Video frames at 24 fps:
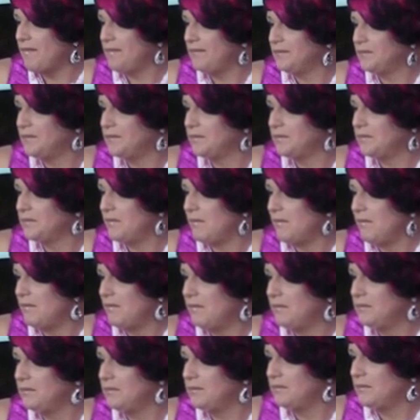
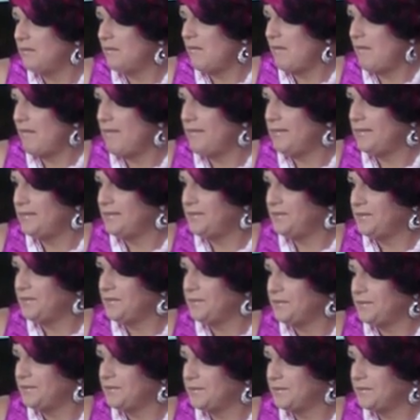
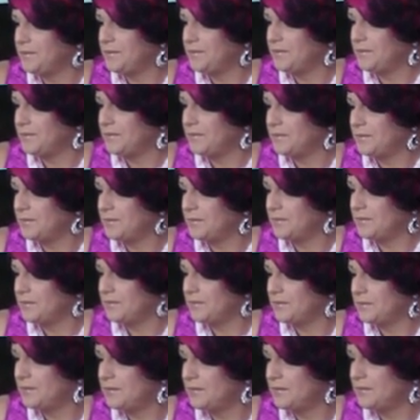
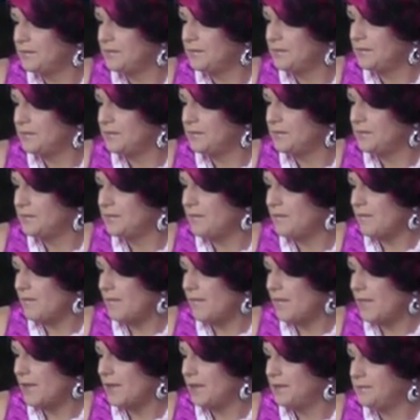
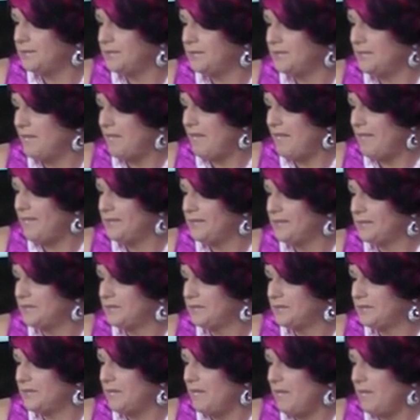
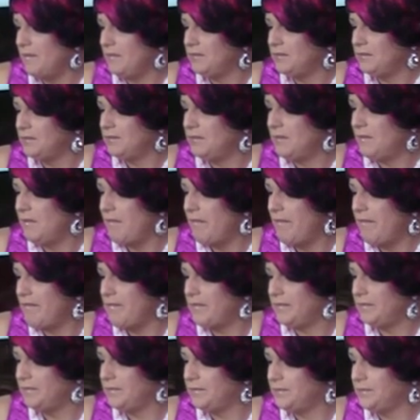
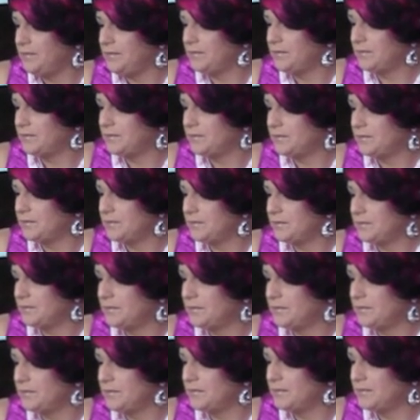
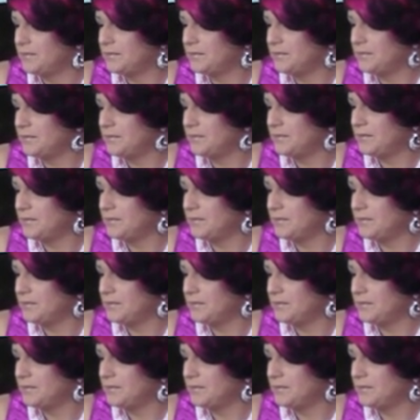This person isn't speaking.